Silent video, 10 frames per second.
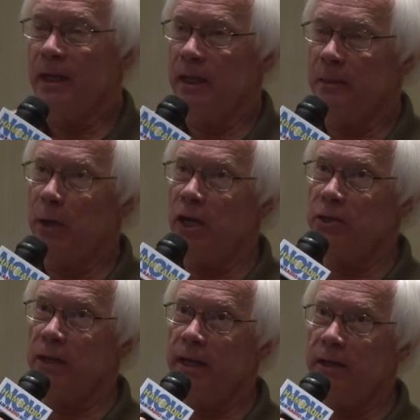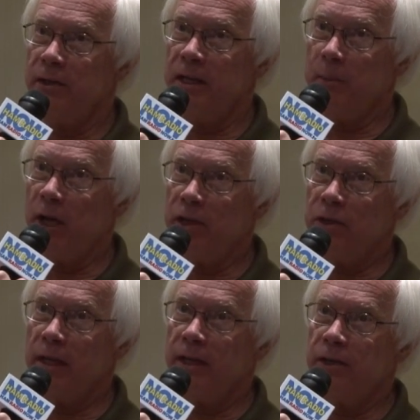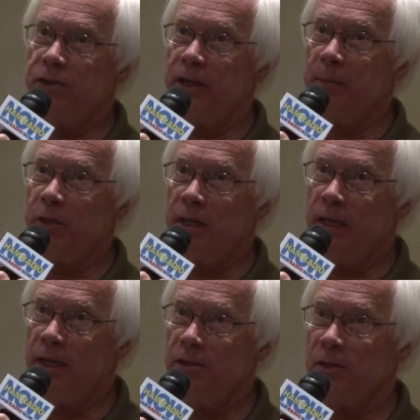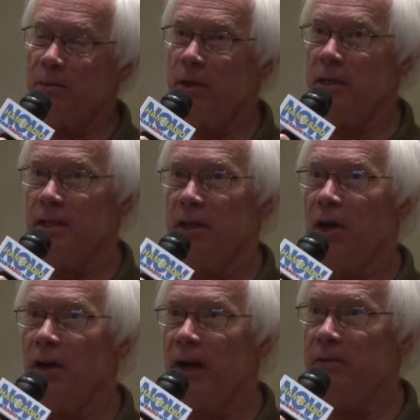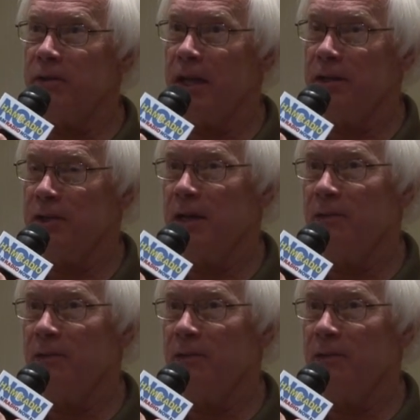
uh, modulator demodulator chips in this, or what does the RF section